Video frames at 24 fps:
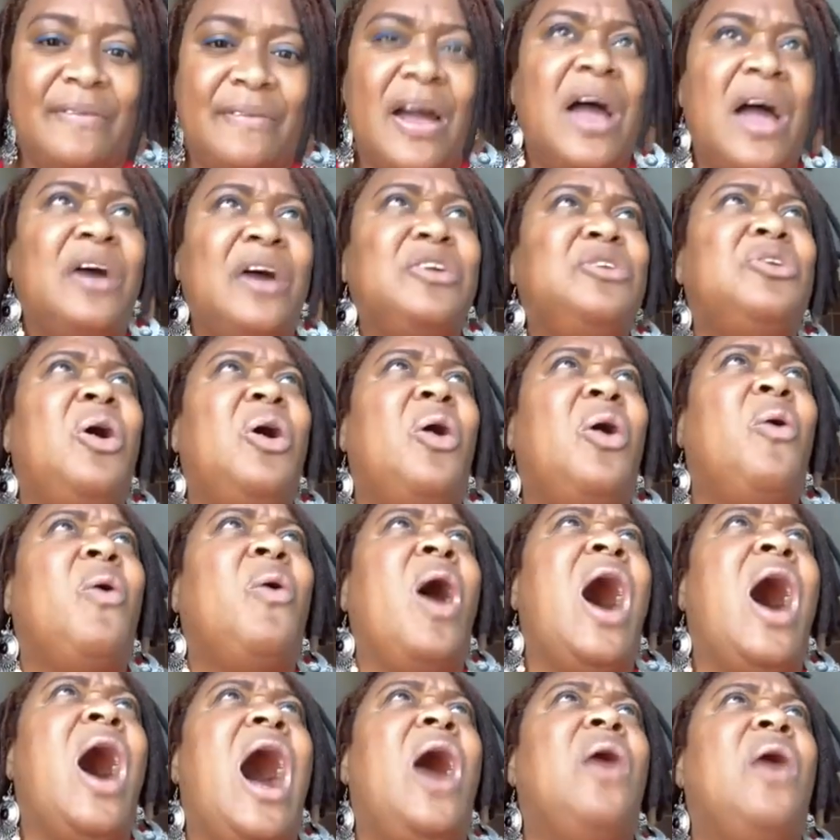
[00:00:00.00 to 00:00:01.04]
You know,
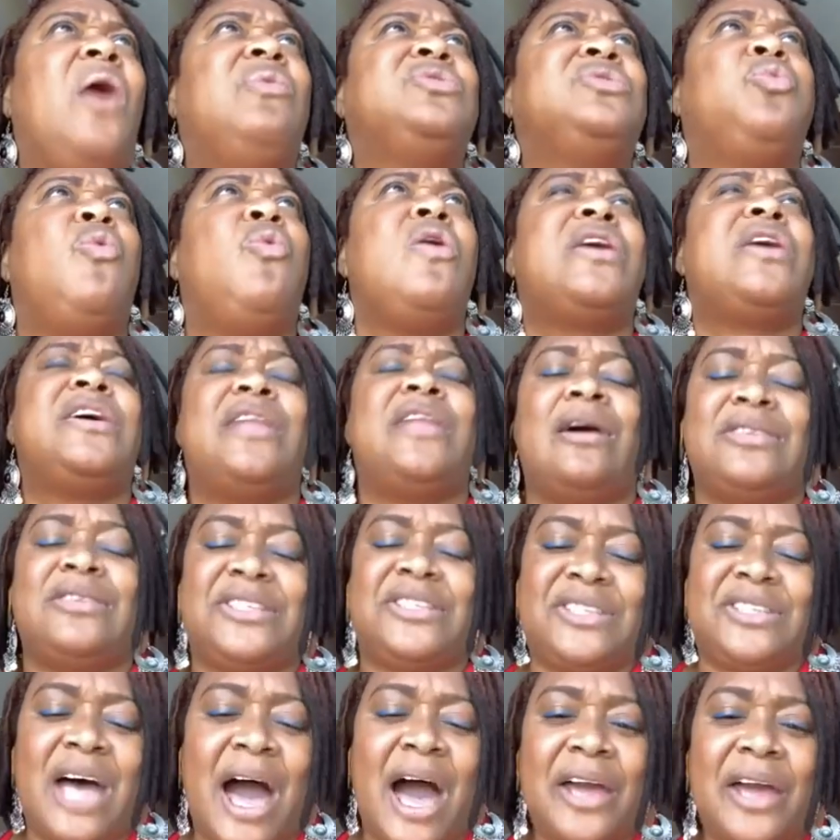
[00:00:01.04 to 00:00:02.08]
I was walking
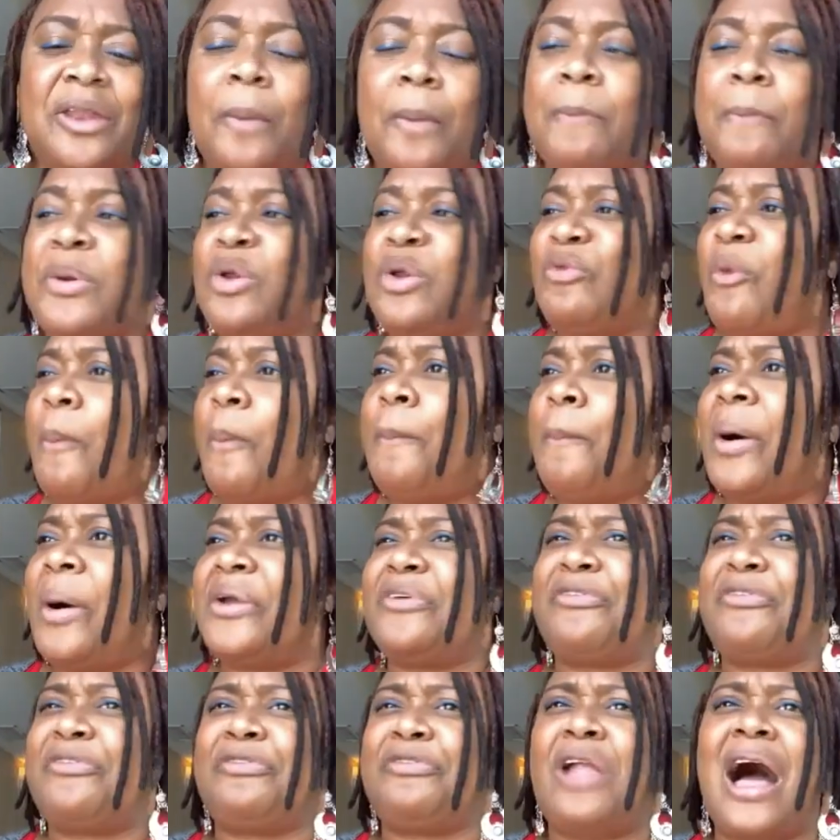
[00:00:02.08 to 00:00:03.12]
outside and a beautiful
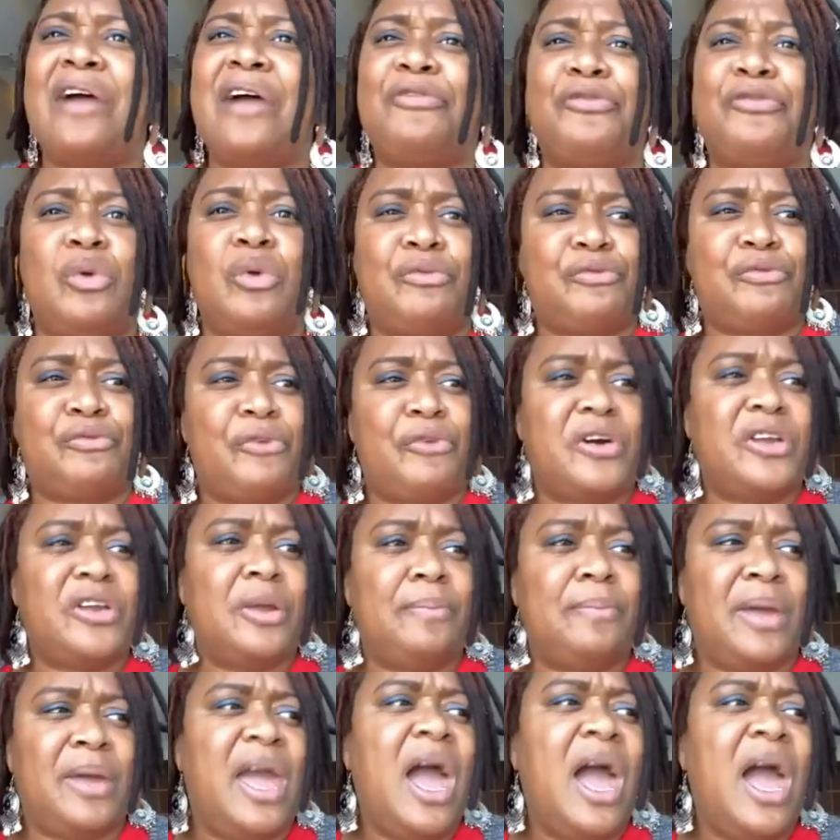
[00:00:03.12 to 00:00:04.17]
butterfly flew in front of
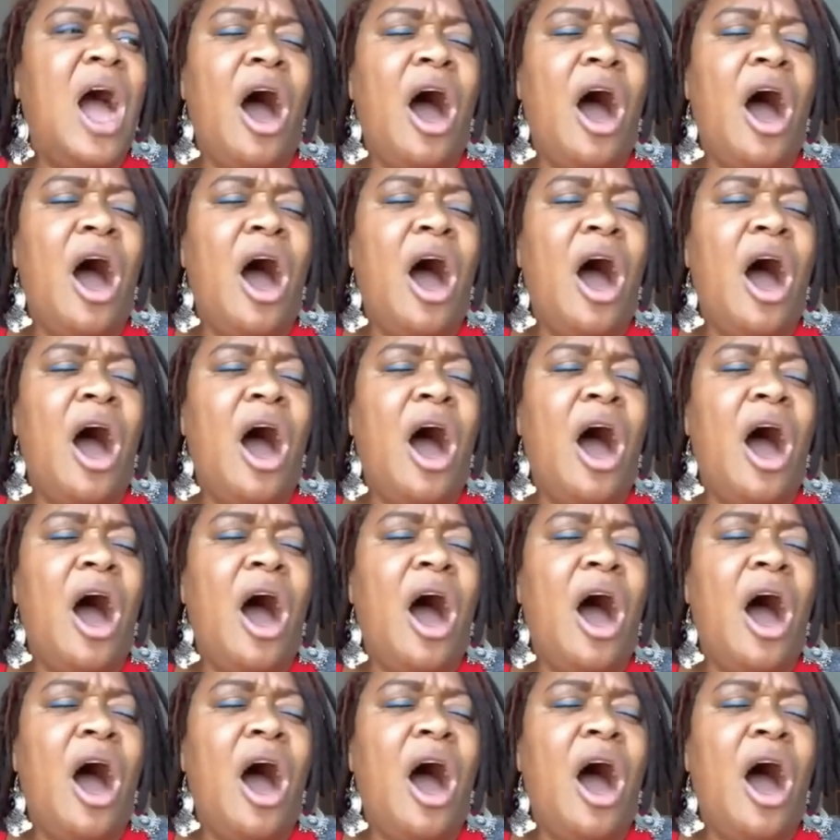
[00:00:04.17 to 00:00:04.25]
me.